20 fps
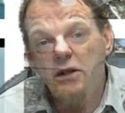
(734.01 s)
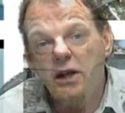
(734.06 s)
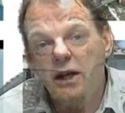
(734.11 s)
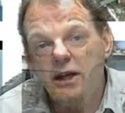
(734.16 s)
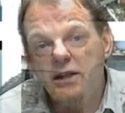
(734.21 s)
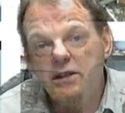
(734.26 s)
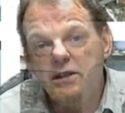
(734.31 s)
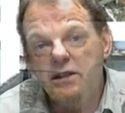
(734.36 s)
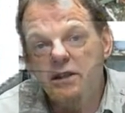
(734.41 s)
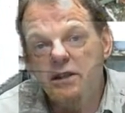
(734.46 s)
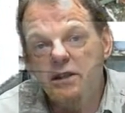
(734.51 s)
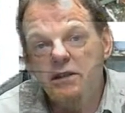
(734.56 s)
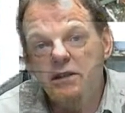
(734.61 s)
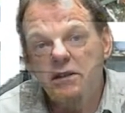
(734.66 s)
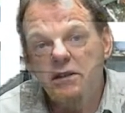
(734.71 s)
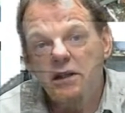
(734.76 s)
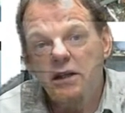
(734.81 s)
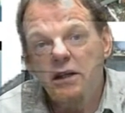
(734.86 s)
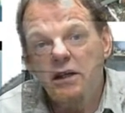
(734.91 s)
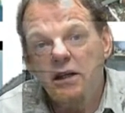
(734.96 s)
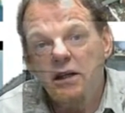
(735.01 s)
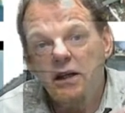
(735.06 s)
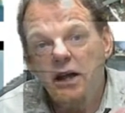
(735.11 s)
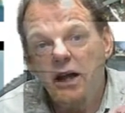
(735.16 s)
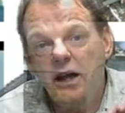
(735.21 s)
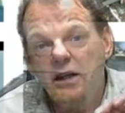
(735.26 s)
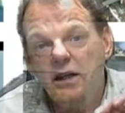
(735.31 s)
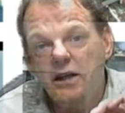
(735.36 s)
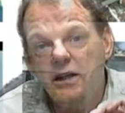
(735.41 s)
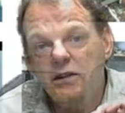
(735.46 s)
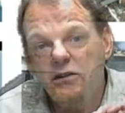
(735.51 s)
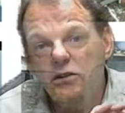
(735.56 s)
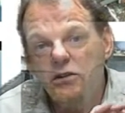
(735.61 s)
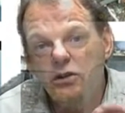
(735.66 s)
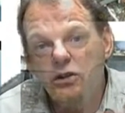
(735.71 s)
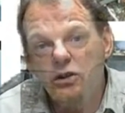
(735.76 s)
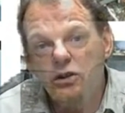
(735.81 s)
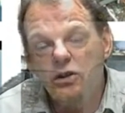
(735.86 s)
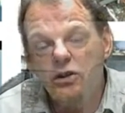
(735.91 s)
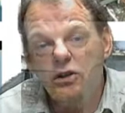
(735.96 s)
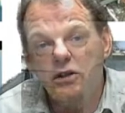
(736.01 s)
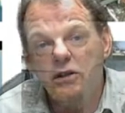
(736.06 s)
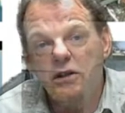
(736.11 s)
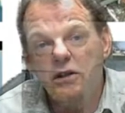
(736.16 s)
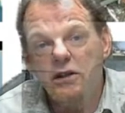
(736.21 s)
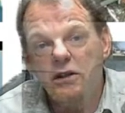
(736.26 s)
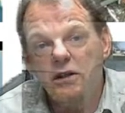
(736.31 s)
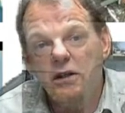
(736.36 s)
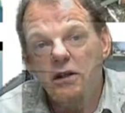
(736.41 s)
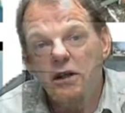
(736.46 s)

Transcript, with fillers: nonsense and then learn.